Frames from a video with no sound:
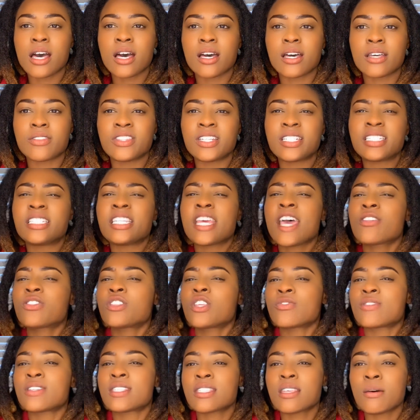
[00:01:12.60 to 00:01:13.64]
the death
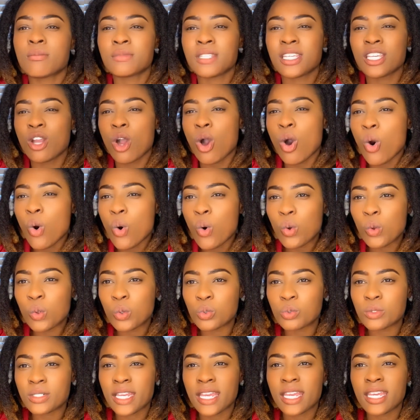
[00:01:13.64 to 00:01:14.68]
of something
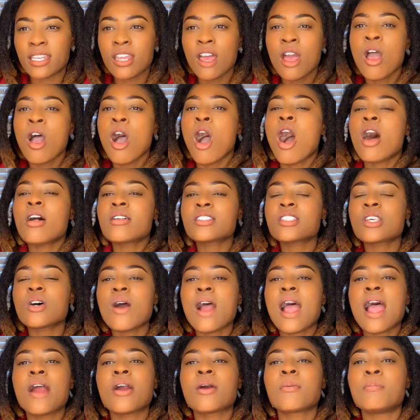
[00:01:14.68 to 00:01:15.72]
old, and also
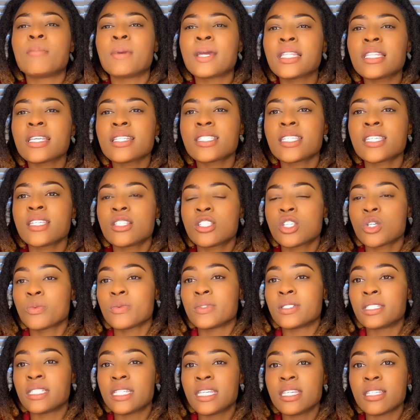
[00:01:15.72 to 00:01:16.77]
our ability to
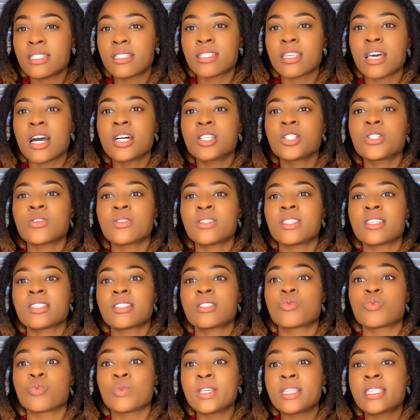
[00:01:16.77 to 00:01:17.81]
release under
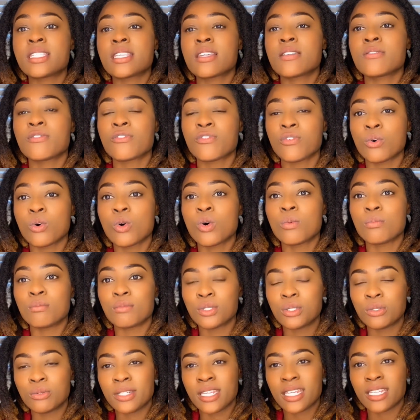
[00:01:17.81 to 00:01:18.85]
this recent full
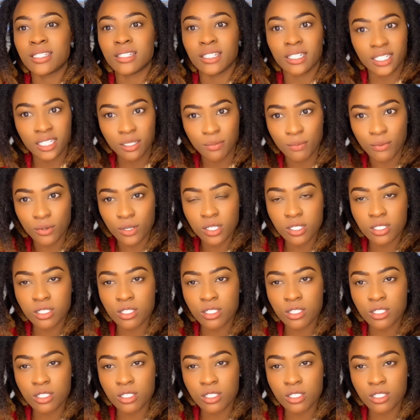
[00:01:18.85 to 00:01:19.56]
moon in Libra.